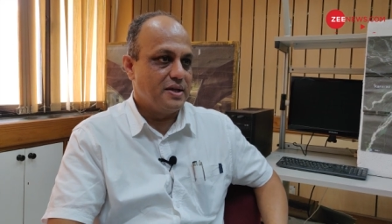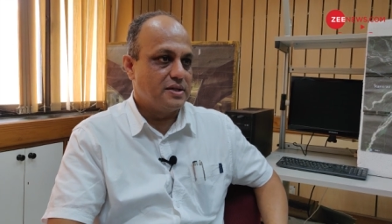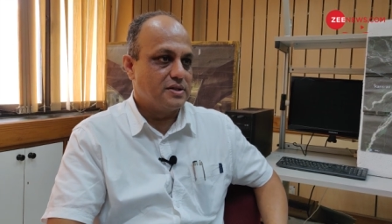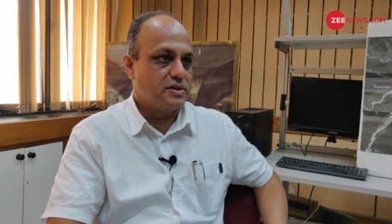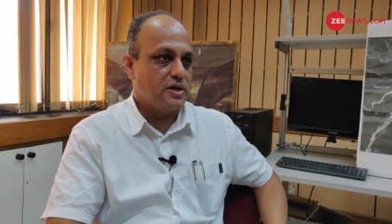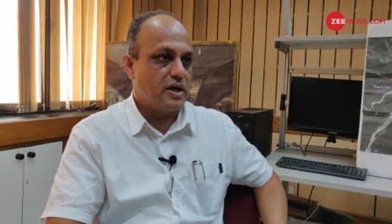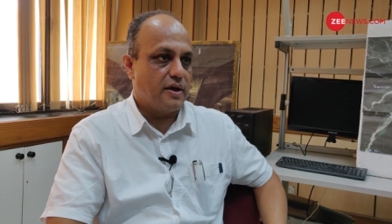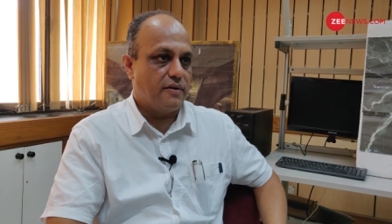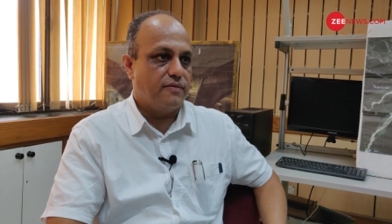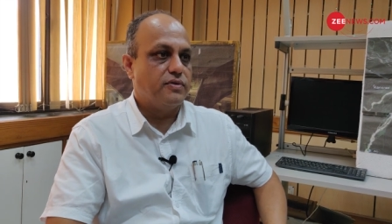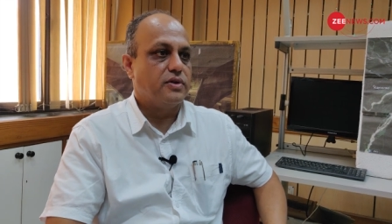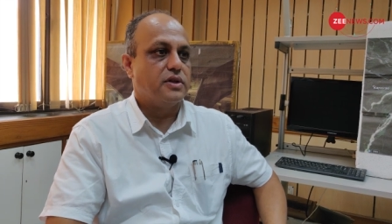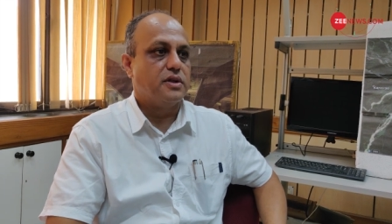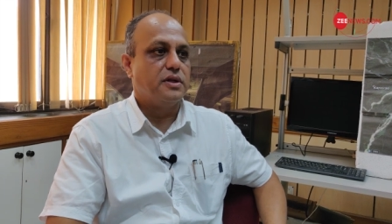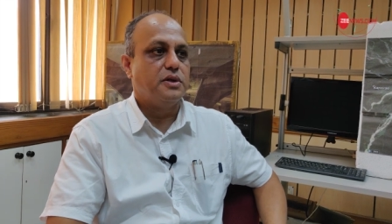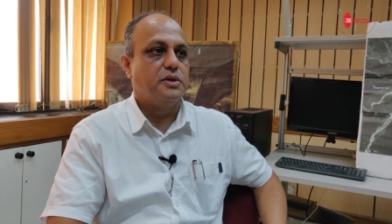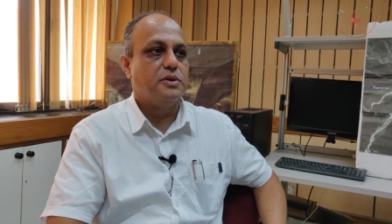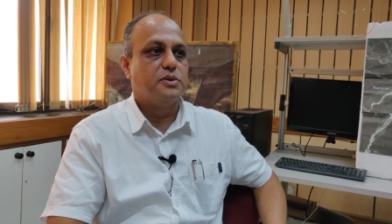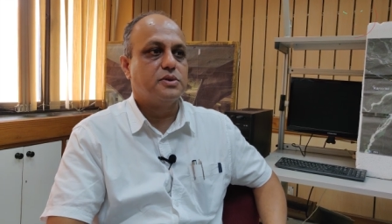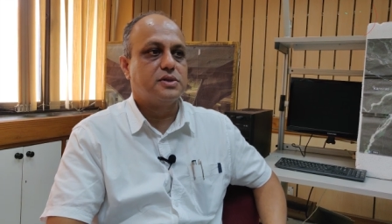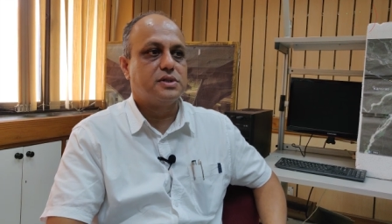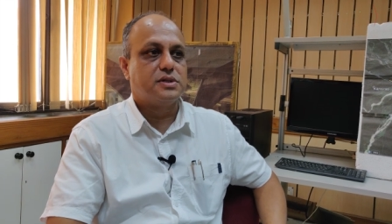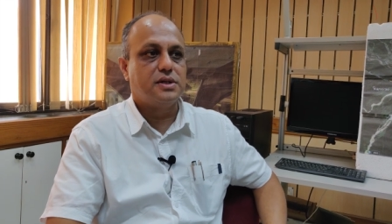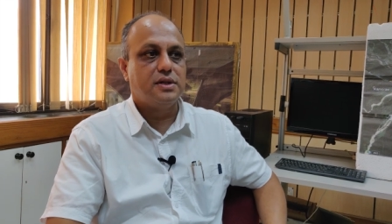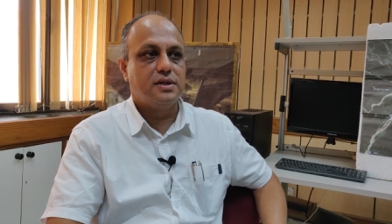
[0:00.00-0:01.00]
So everything
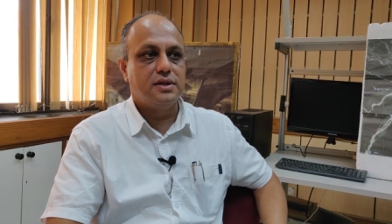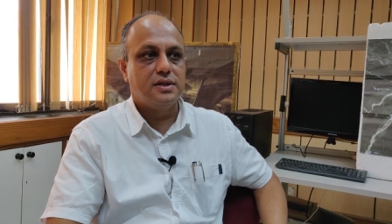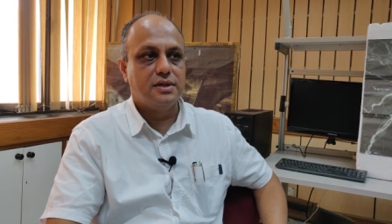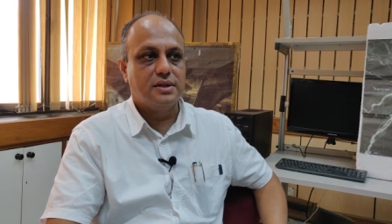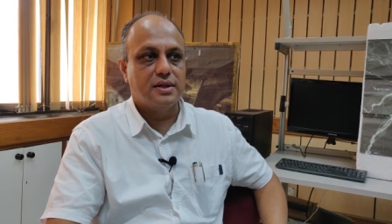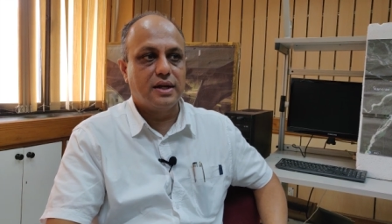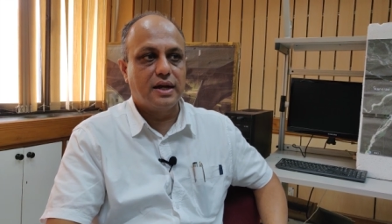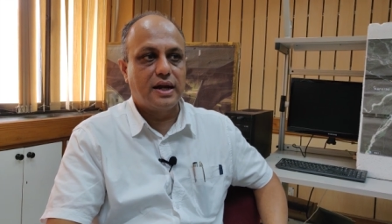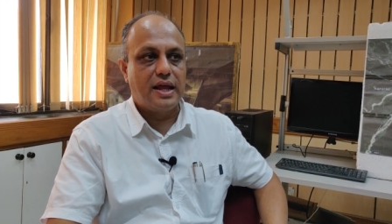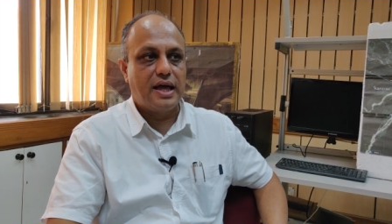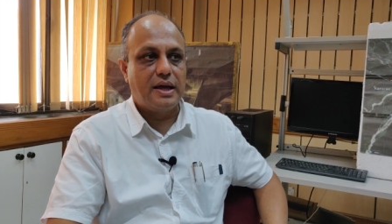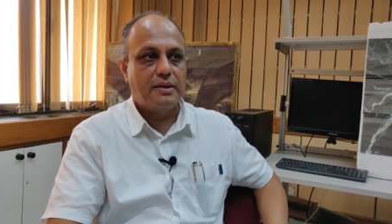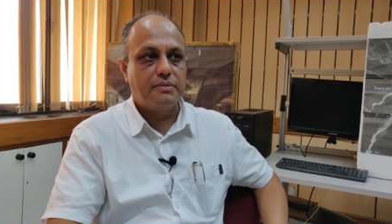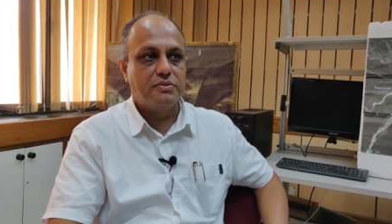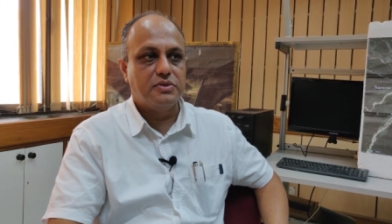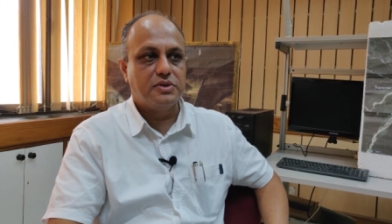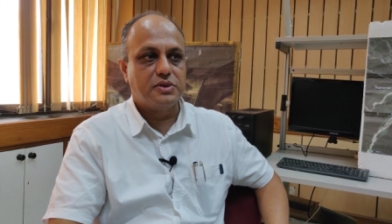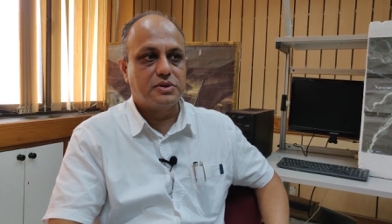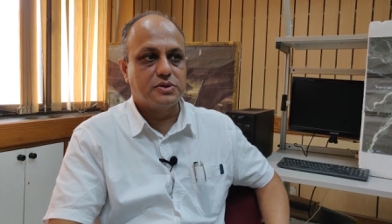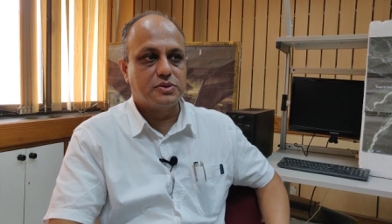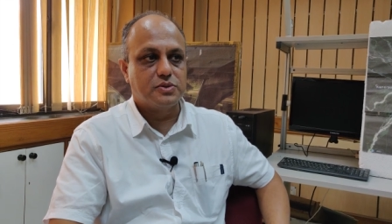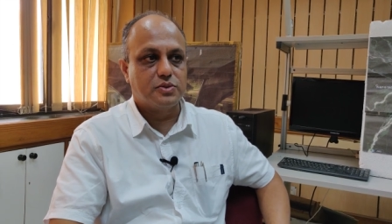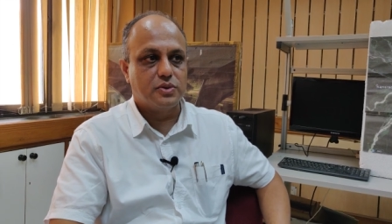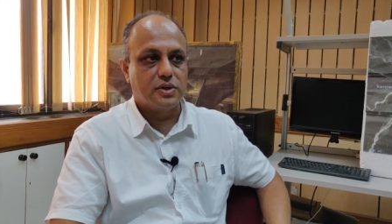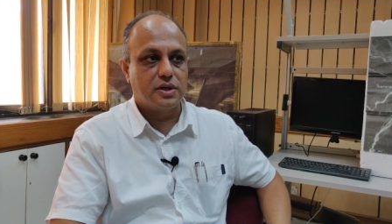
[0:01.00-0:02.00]
you see in the lab
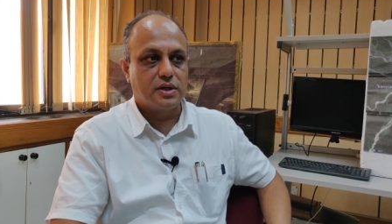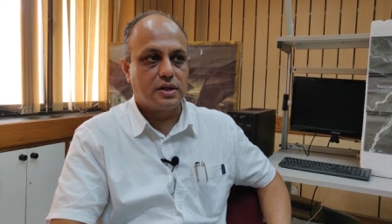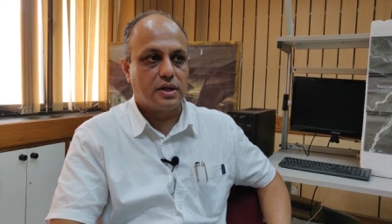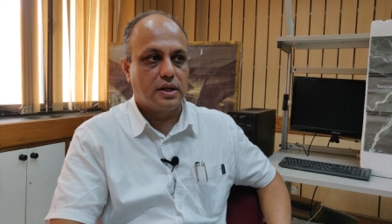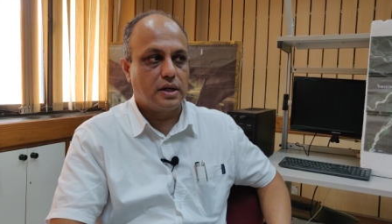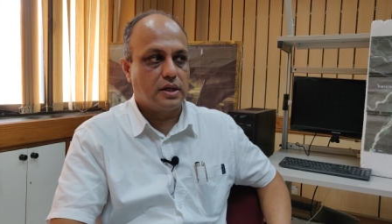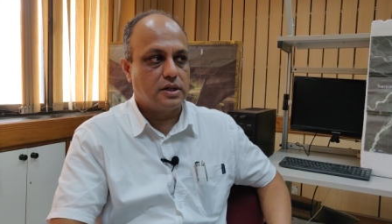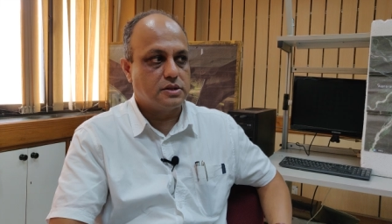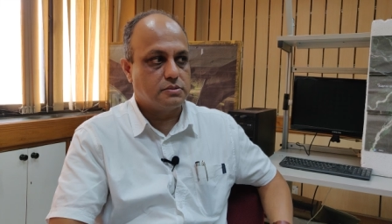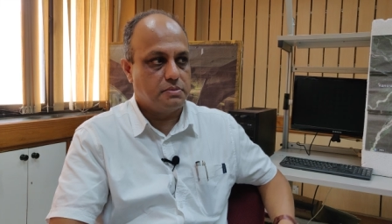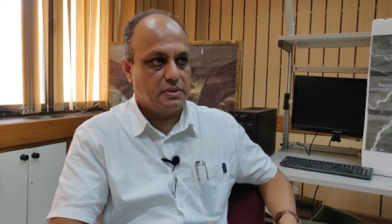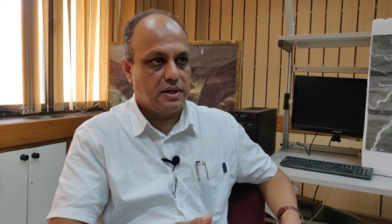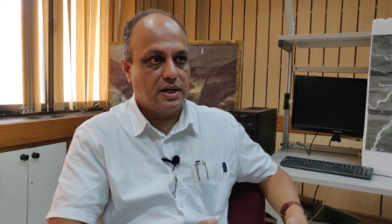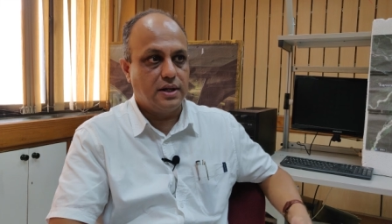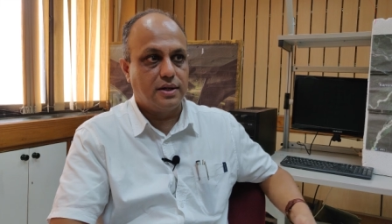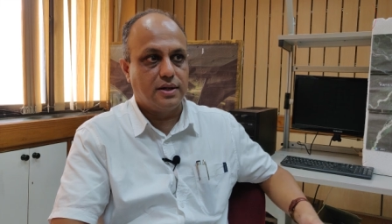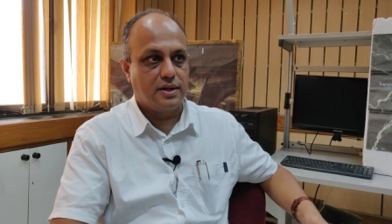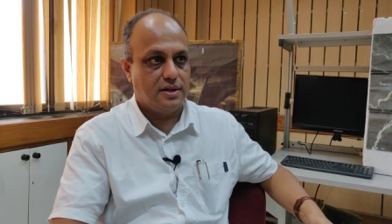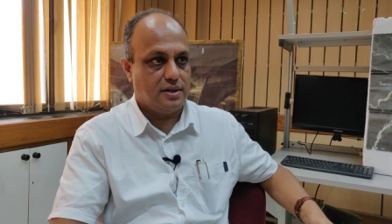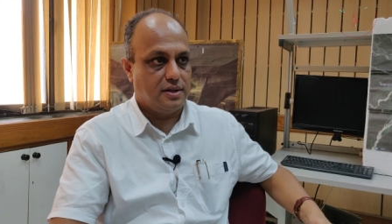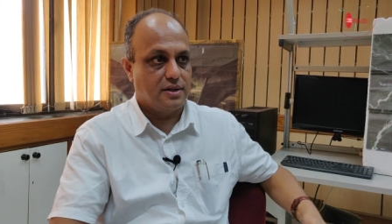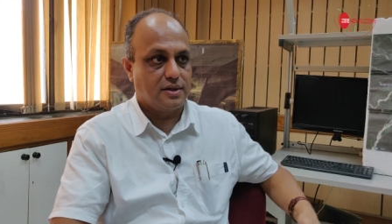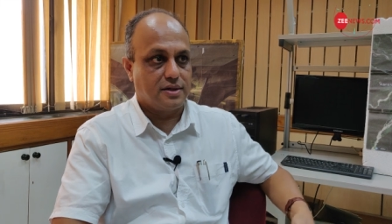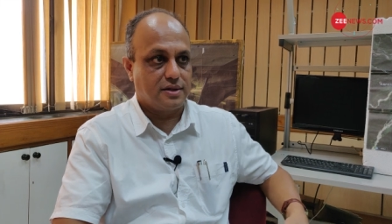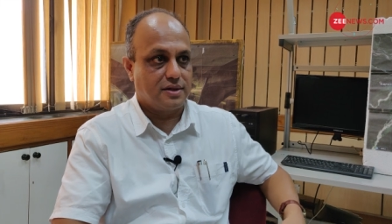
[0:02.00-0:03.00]
which is working is built
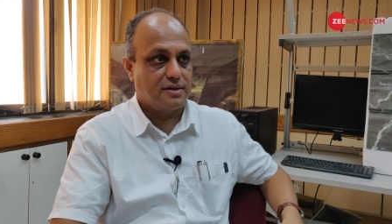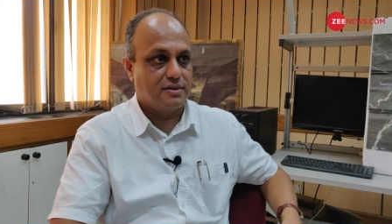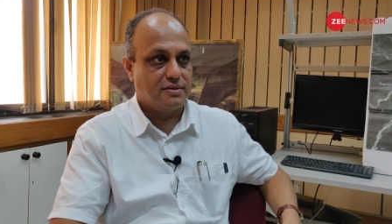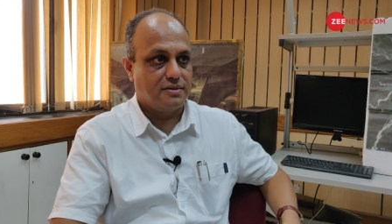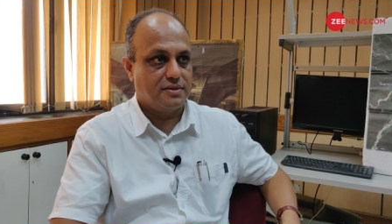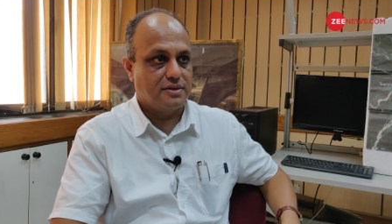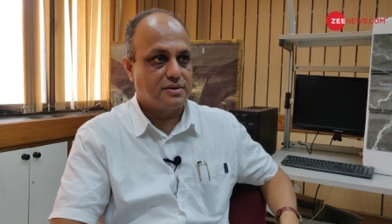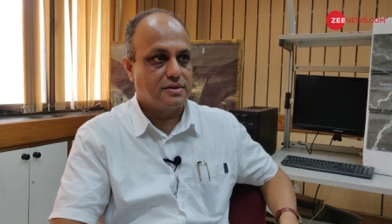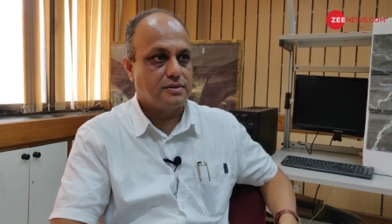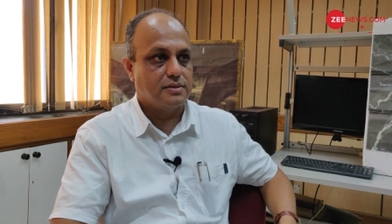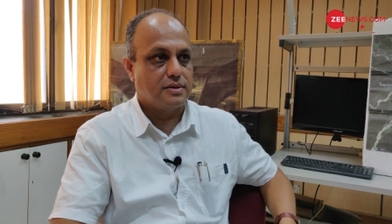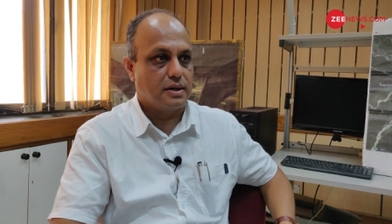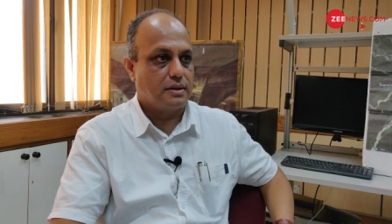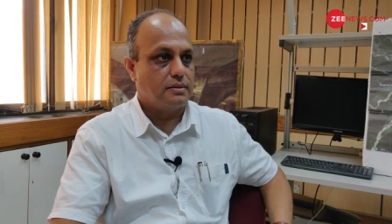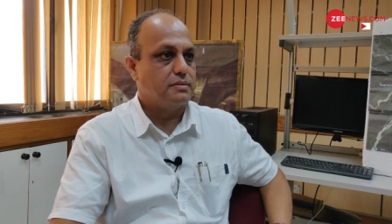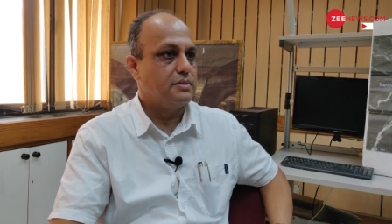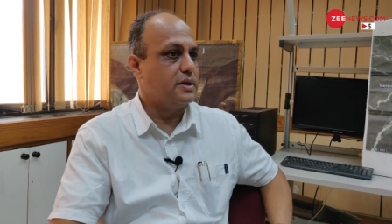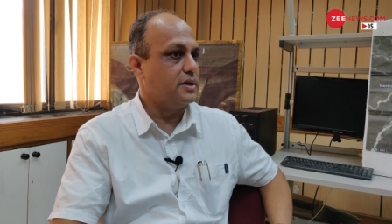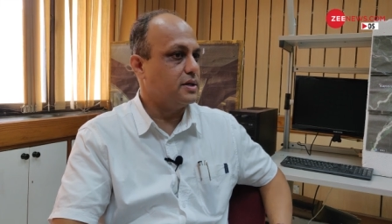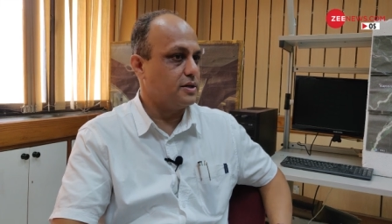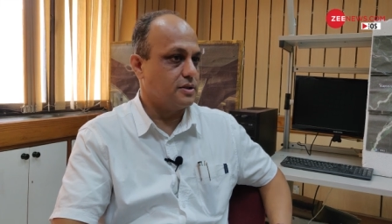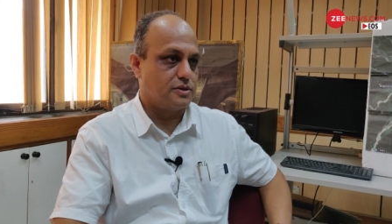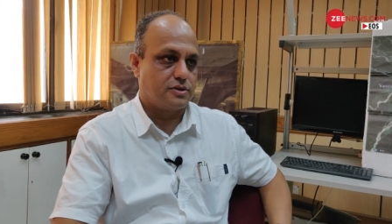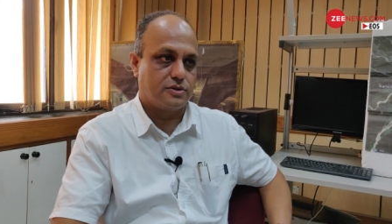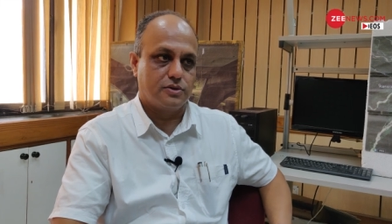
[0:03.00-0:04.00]
here. It is